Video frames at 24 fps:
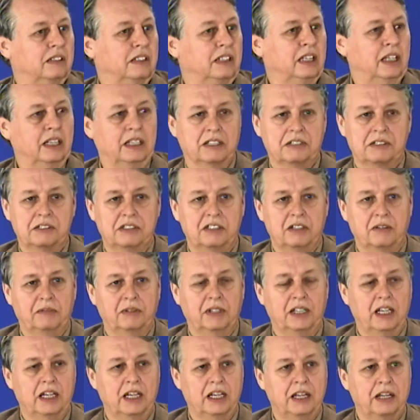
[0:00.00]
in a
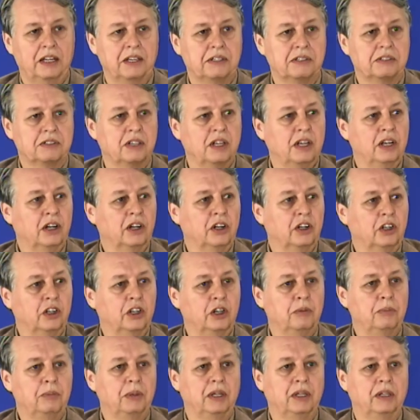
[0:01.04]
civilized,
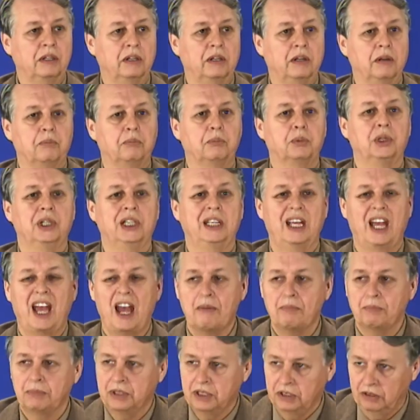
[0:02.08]
urban,
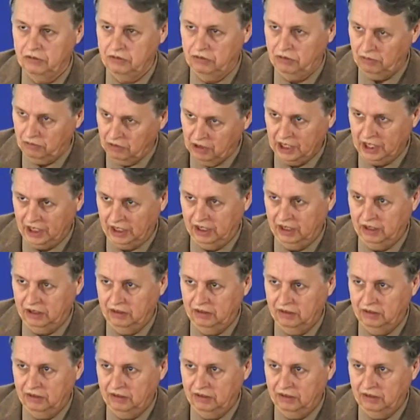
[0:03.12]
preemptive way.